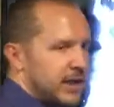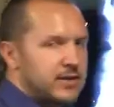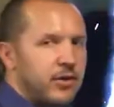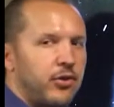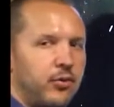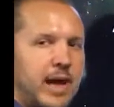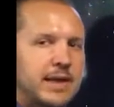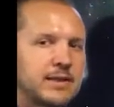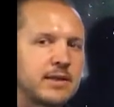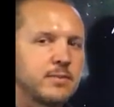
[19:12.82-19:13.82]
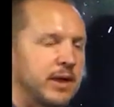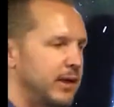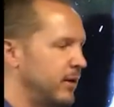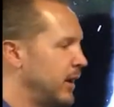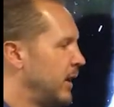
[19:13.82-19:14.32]
That's the thoracic
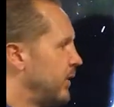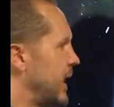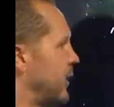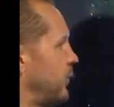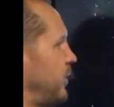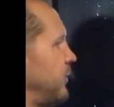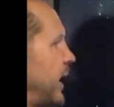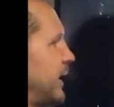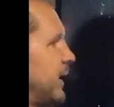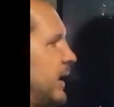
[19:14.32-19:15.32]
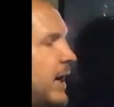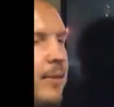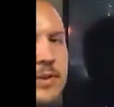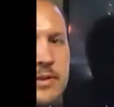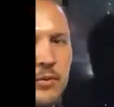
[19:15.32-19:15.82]
spine. That would be bending the
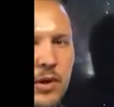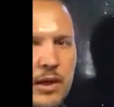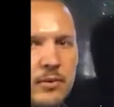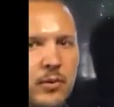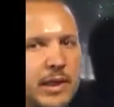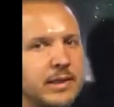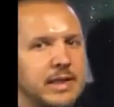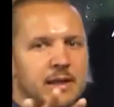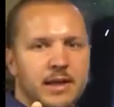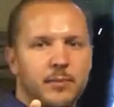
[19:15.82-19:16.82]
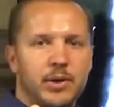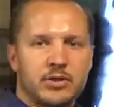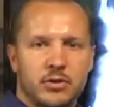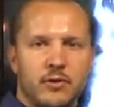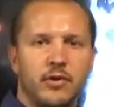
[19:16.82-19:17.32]
opposite way. But we didn't take that
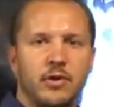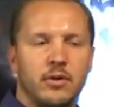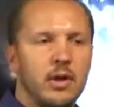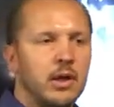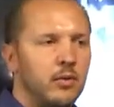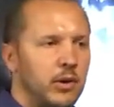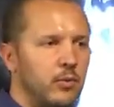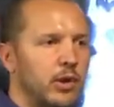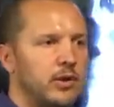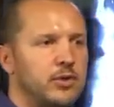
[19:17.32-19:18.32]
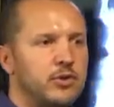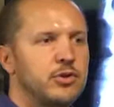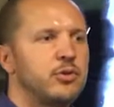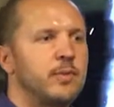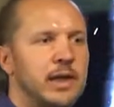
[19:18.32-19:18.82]
picture of you. We didn't want to do
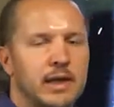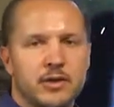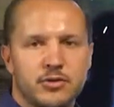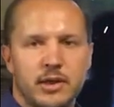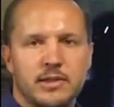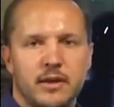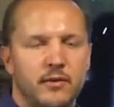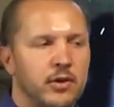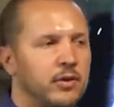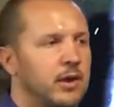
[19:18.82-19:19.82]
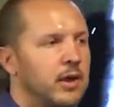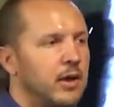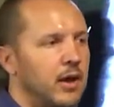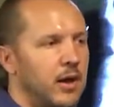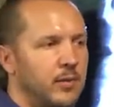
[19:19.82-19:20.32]
too many x-rays of you.
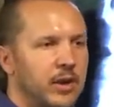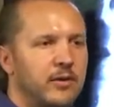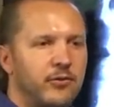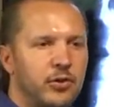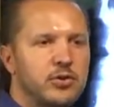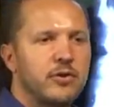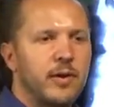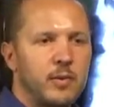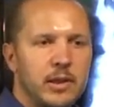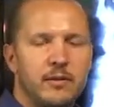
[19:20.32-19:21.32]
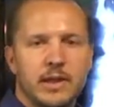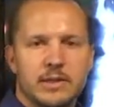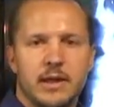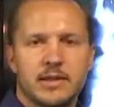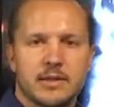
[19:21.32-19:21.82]
But in the future, if I believe
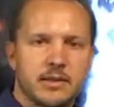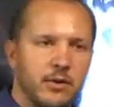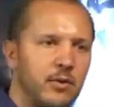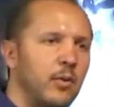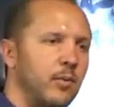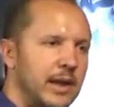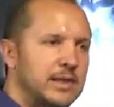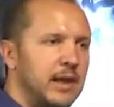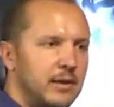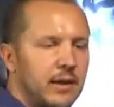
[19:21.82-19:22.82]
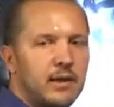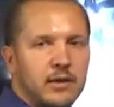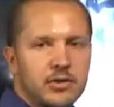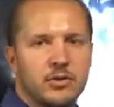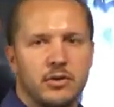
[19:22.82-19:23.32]
that's necessary, we may take that
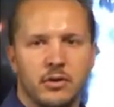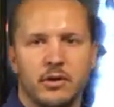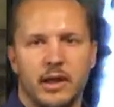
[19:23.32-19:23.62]
additional